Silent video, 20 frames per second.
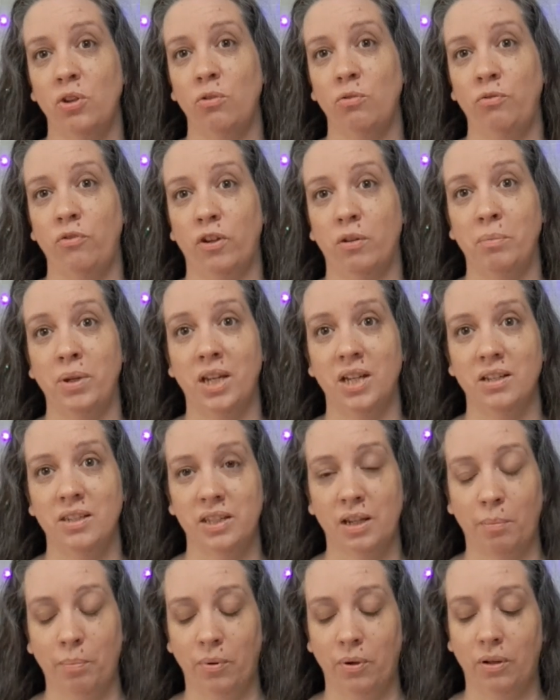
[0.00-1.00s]
filming it
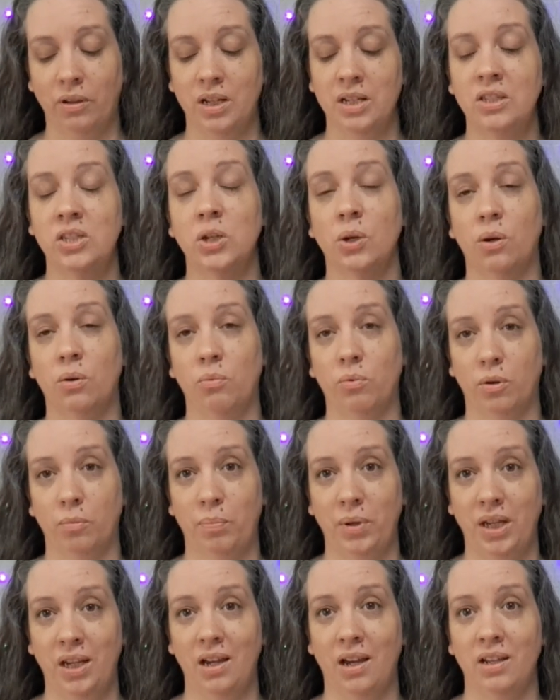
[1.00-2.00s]
separately, so it will
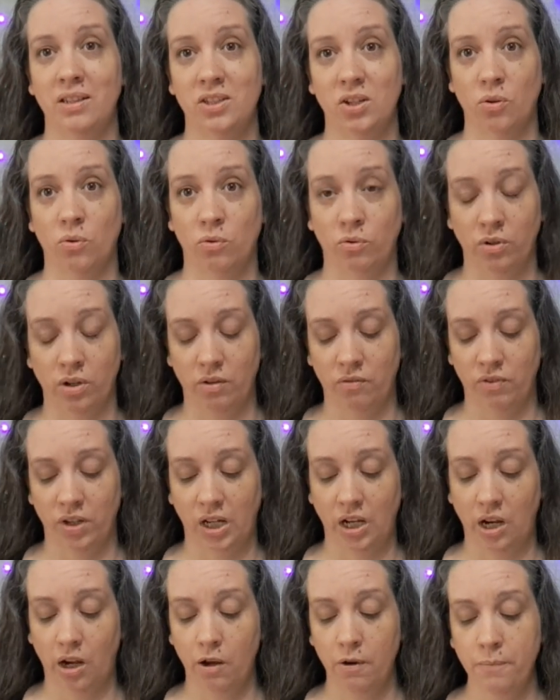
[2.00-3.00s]
be its own
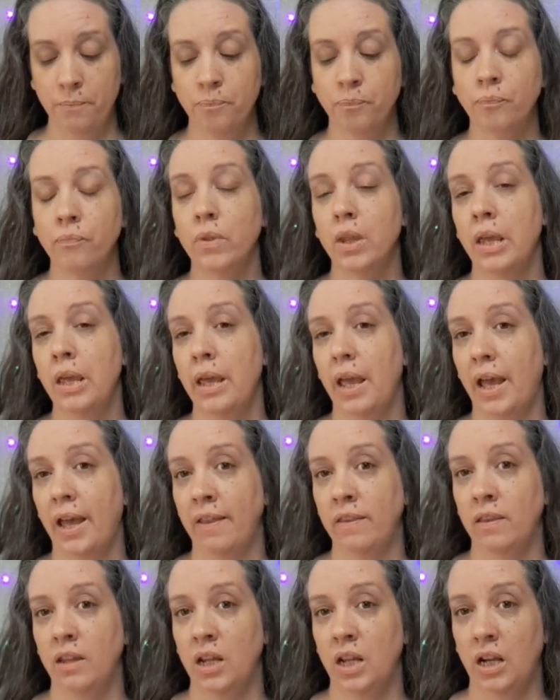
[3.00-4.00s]
video.
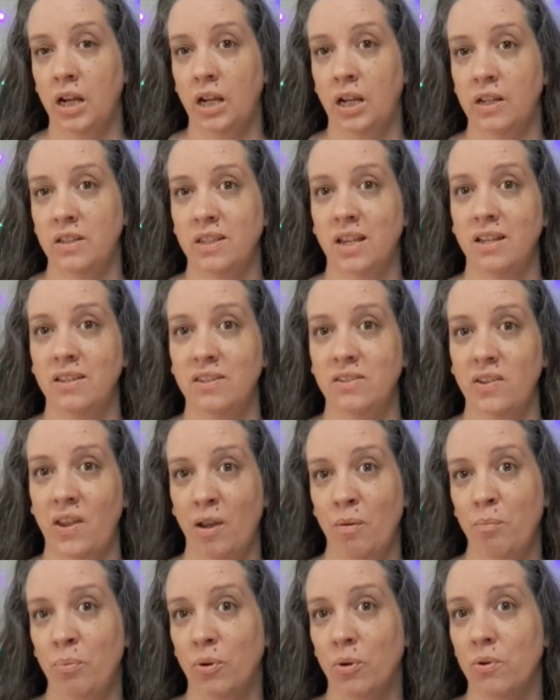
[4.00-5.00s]
And it is
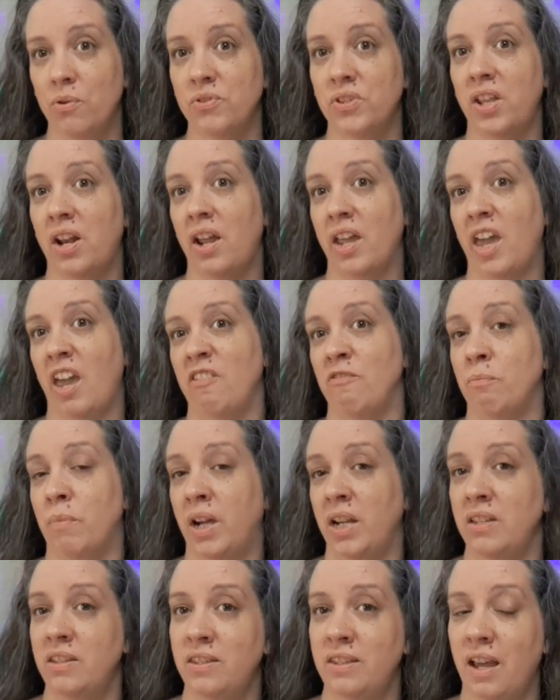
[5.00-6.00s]
samples that I gave
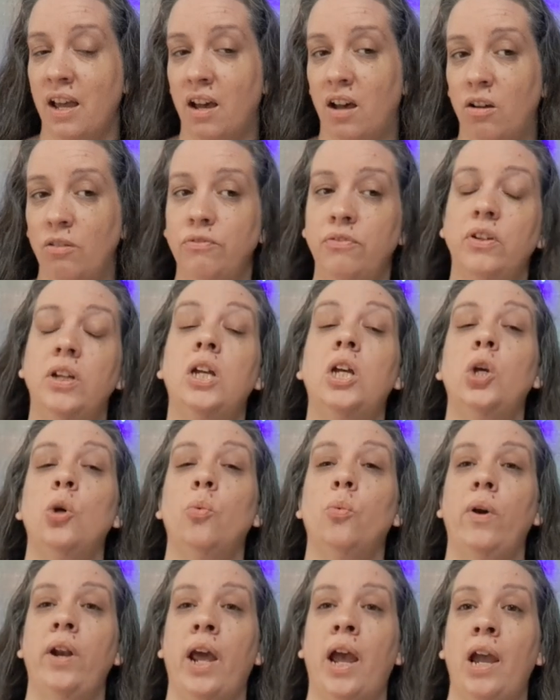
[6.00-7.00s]
myself
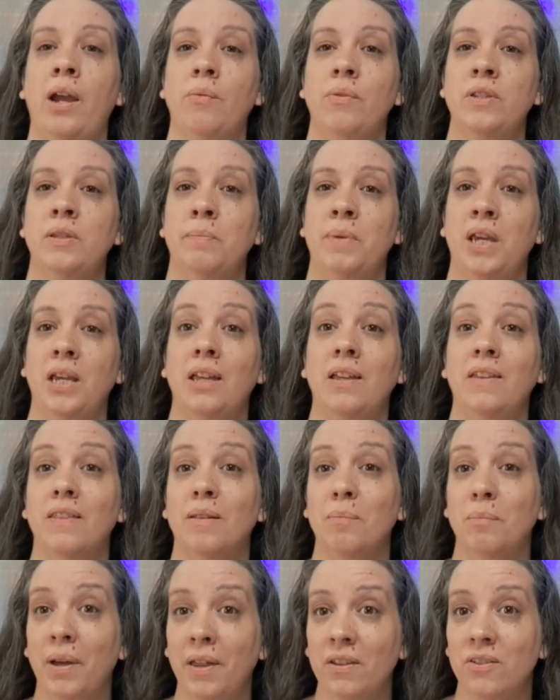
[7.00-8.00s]
when I was making the
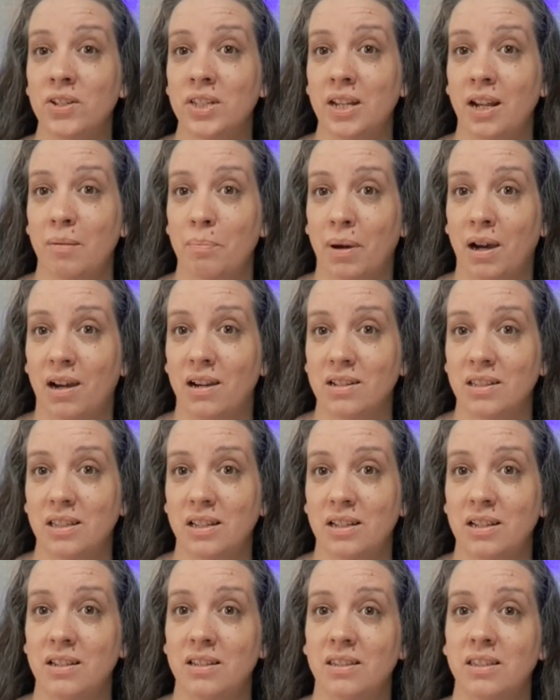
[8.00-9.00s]
Mother's Day
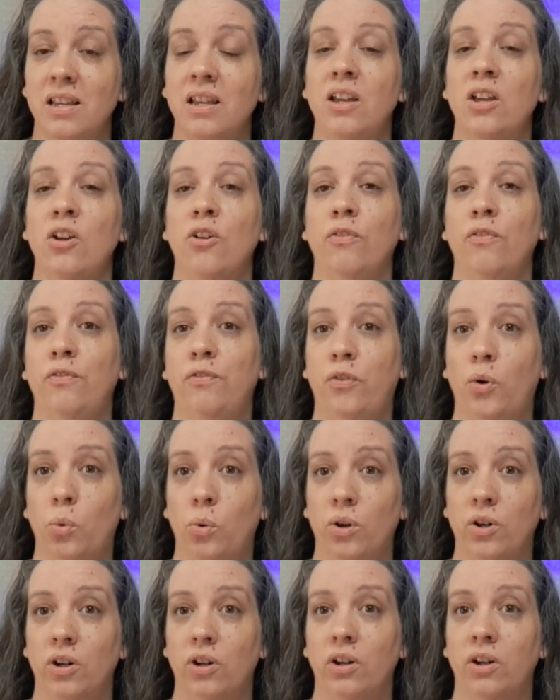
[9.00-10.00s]
boxes
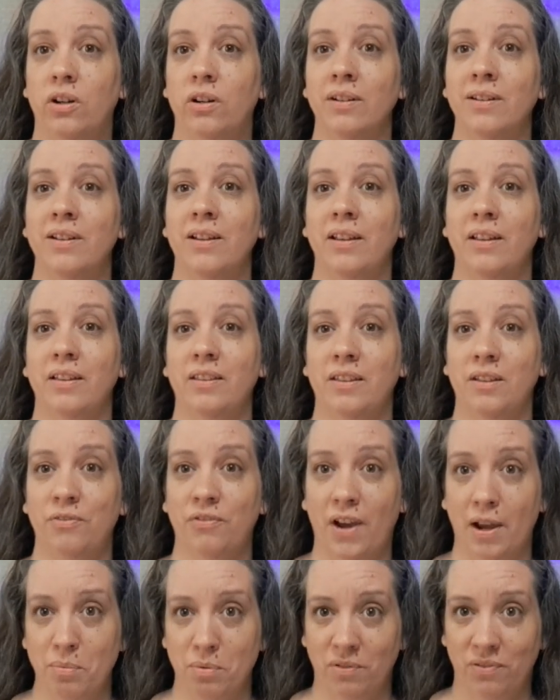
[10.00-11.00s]
for the
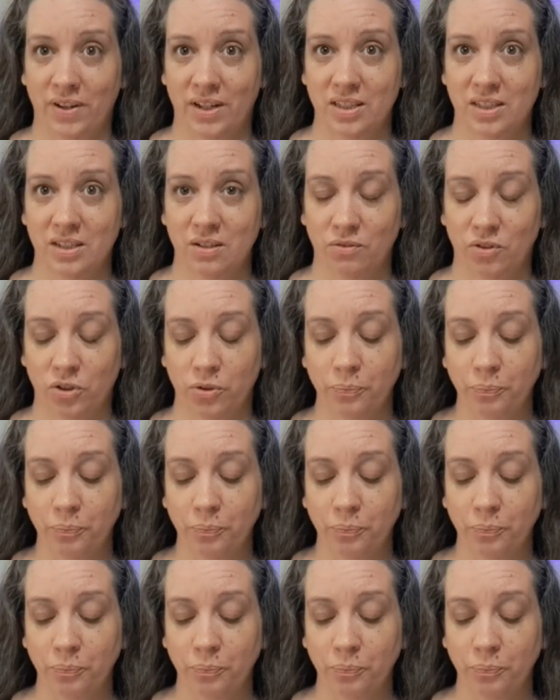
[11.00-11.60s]
Fiber Festival,